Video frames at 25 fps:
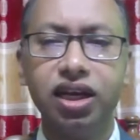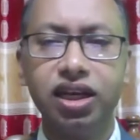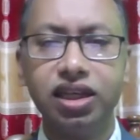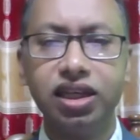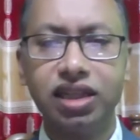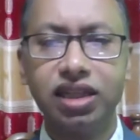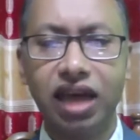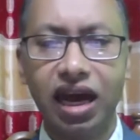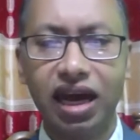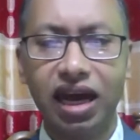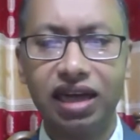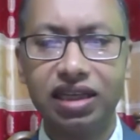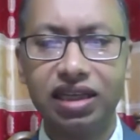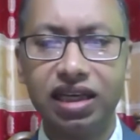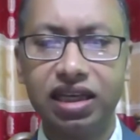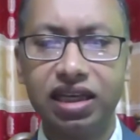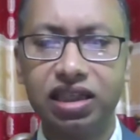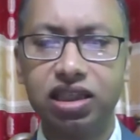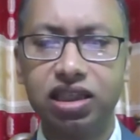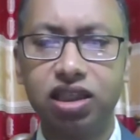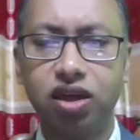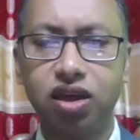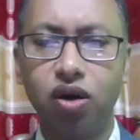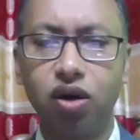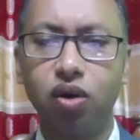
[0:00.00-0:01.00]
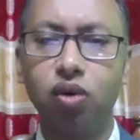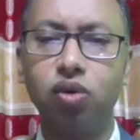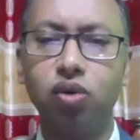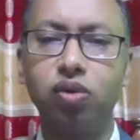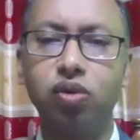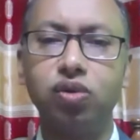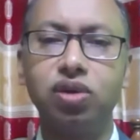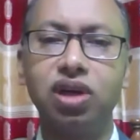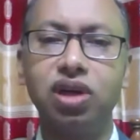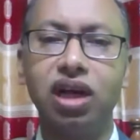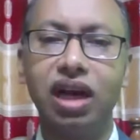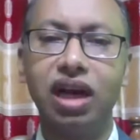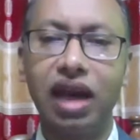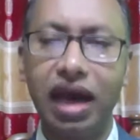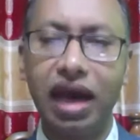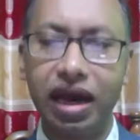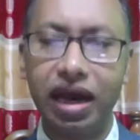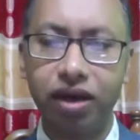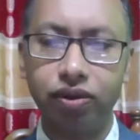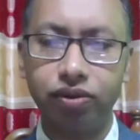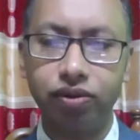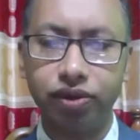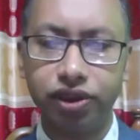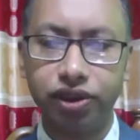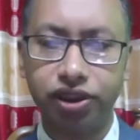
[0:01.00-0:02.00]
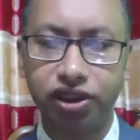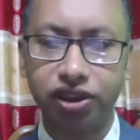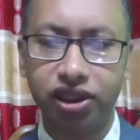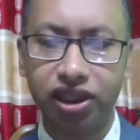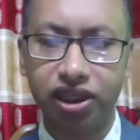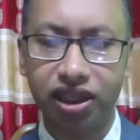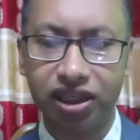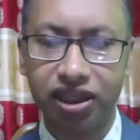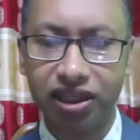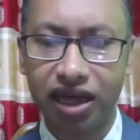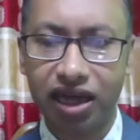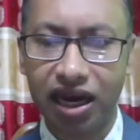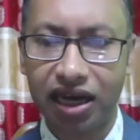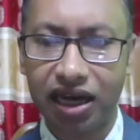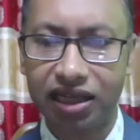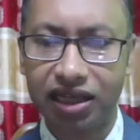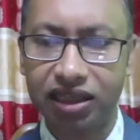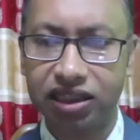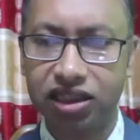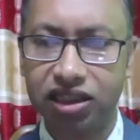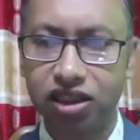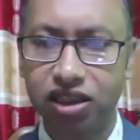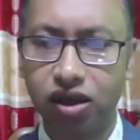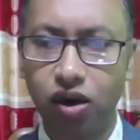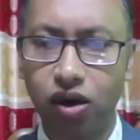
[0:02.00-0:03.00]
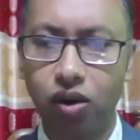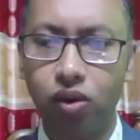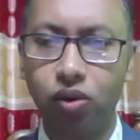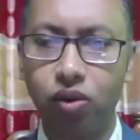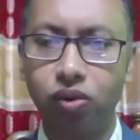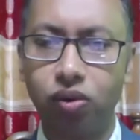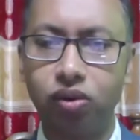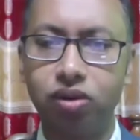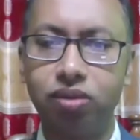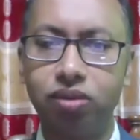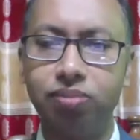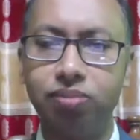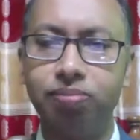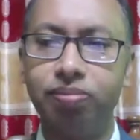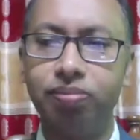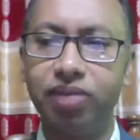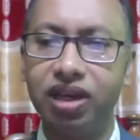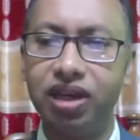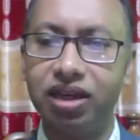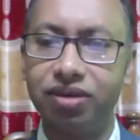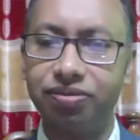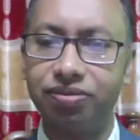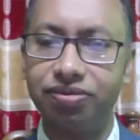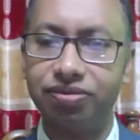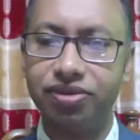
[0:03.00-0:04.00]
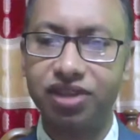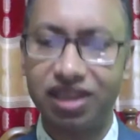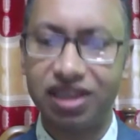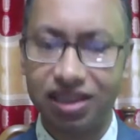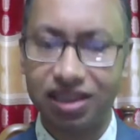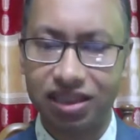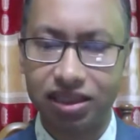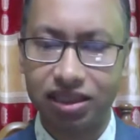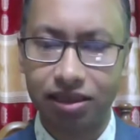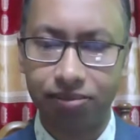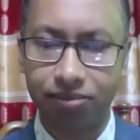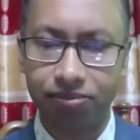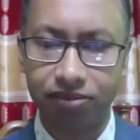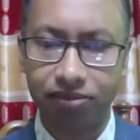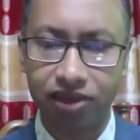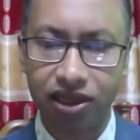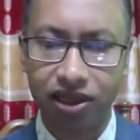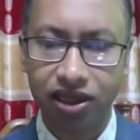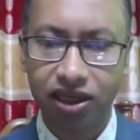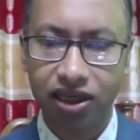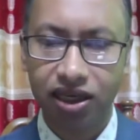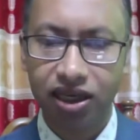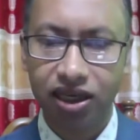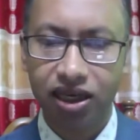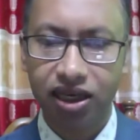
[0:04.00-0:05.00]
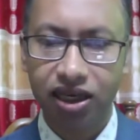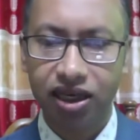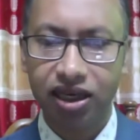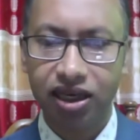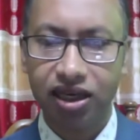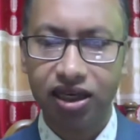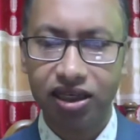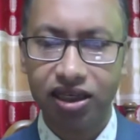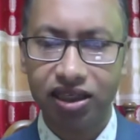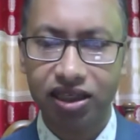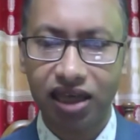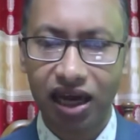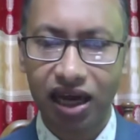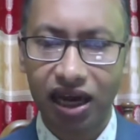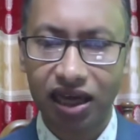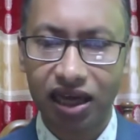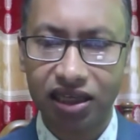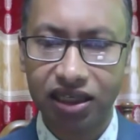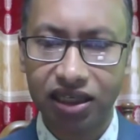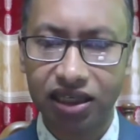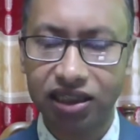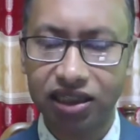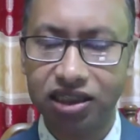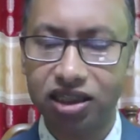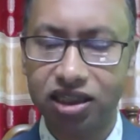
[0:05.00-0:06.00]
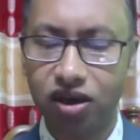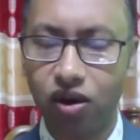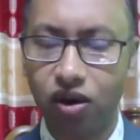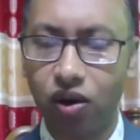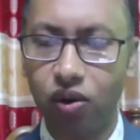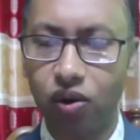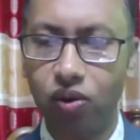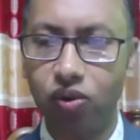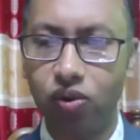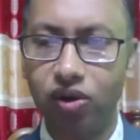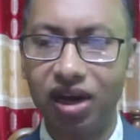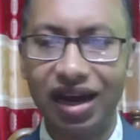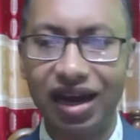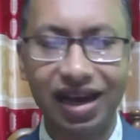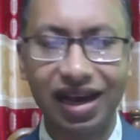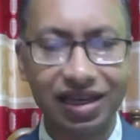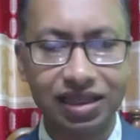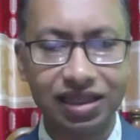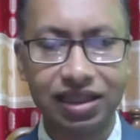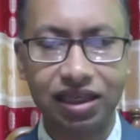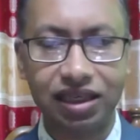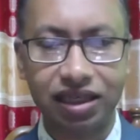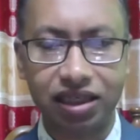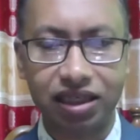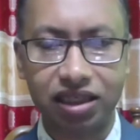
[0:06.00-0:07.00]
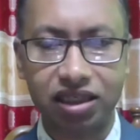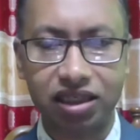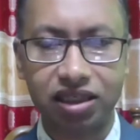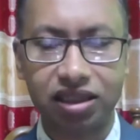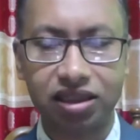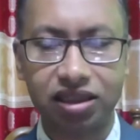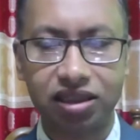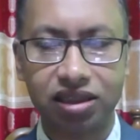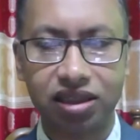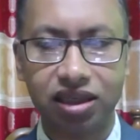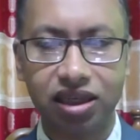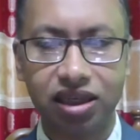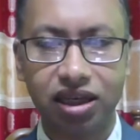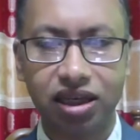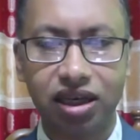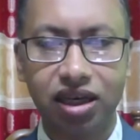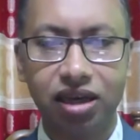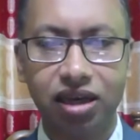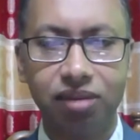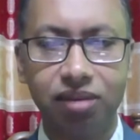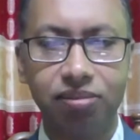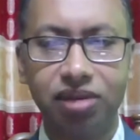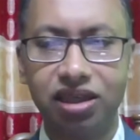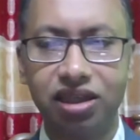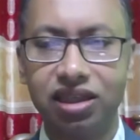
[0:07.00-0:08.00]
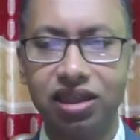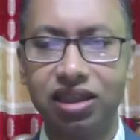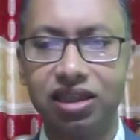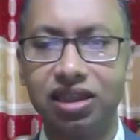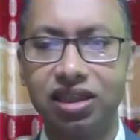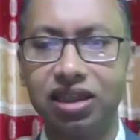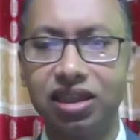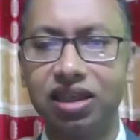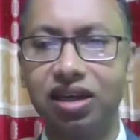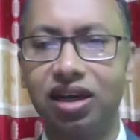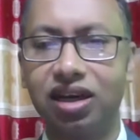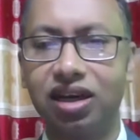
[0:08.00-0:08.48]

It had its own language. It had its own belief system it had its own aesthetics, but it did